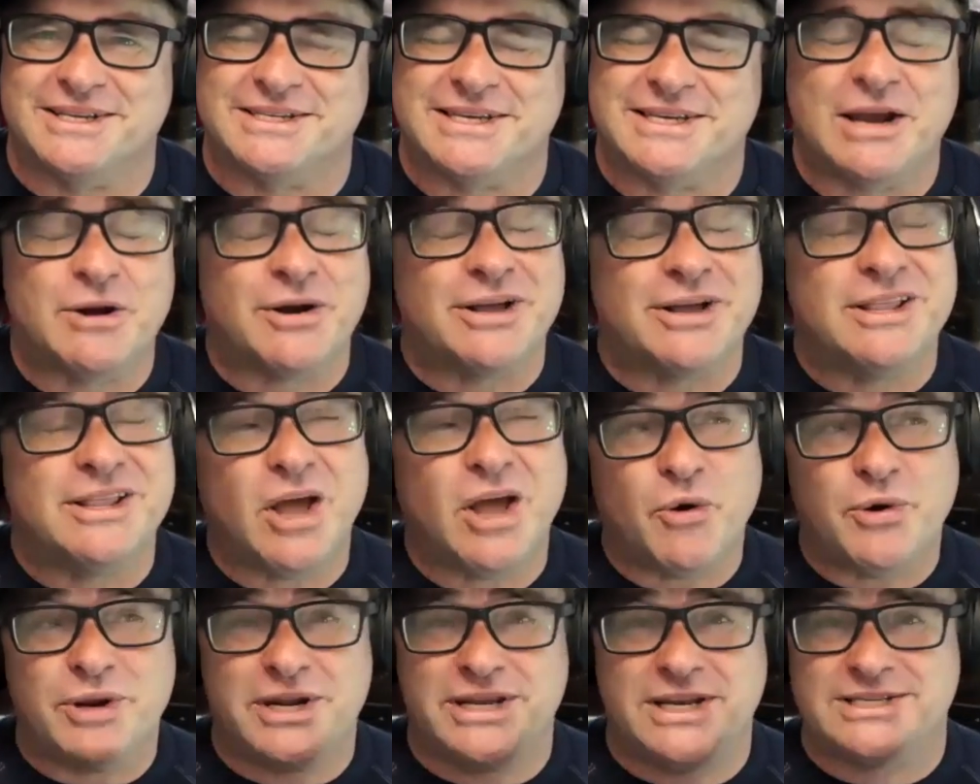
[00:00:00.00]
Had I
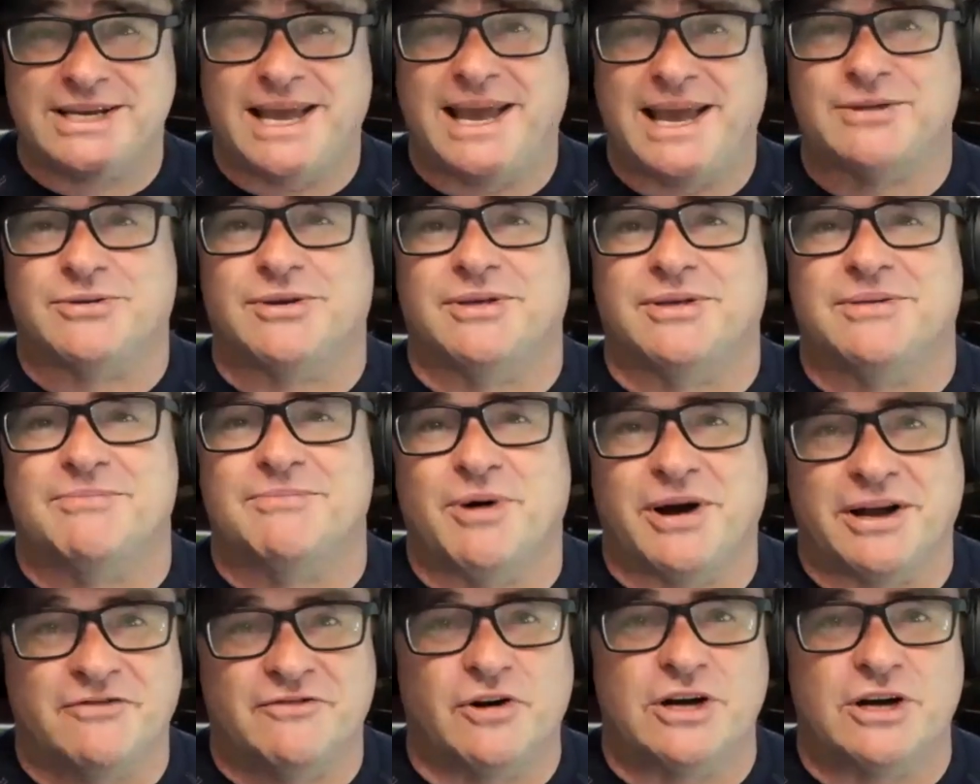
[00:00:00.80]
known his act,
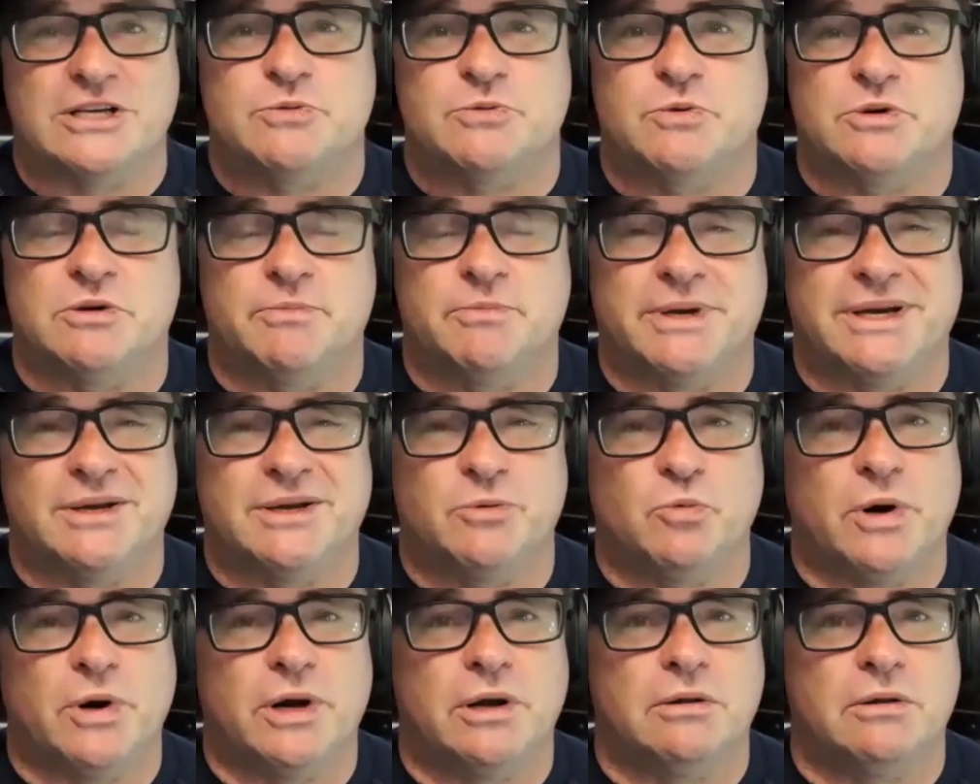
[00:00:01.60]
my advice would have
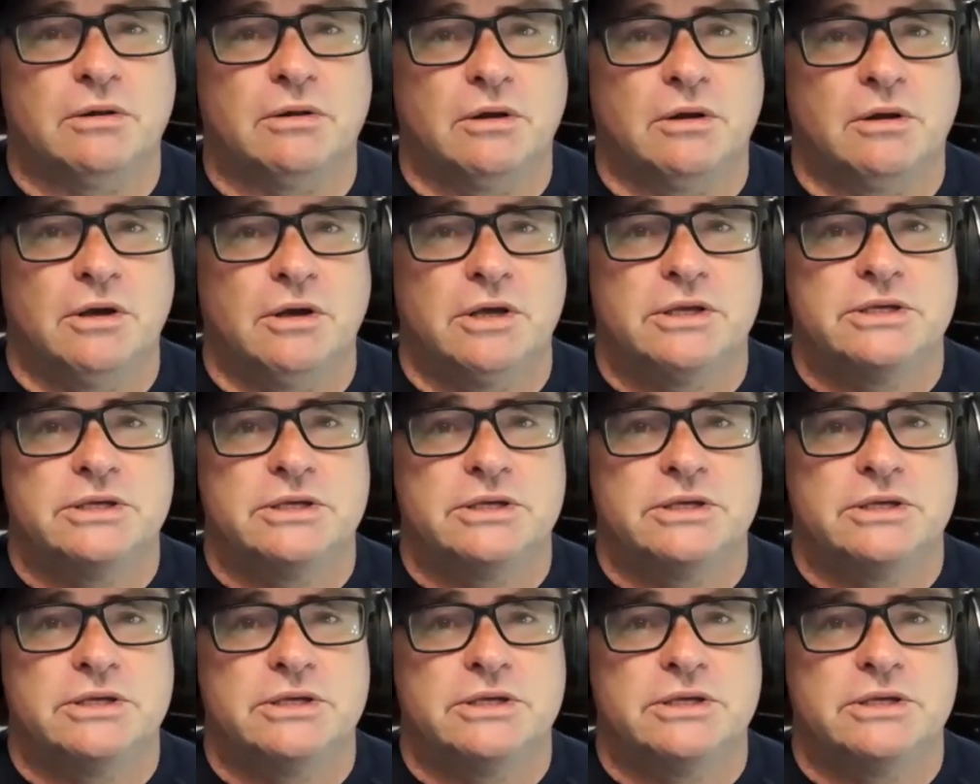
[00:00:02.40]
been, well,